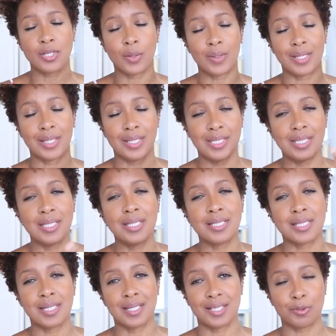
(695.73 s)
so
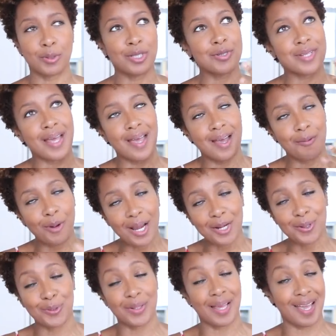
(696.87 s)
easy and it's one of those what I
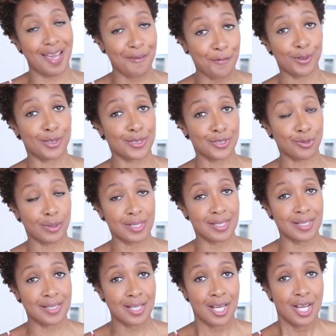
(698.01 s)
call effortless
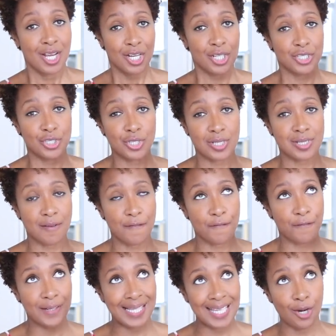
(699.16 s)
dresses because you just
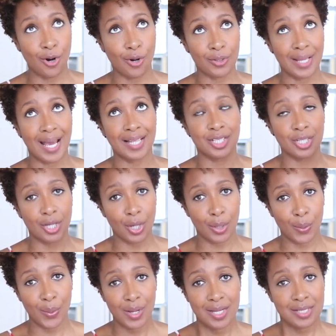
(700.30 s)
fling it on and
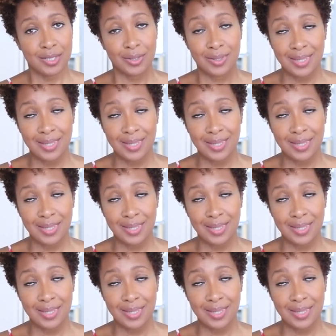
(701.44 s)
go. So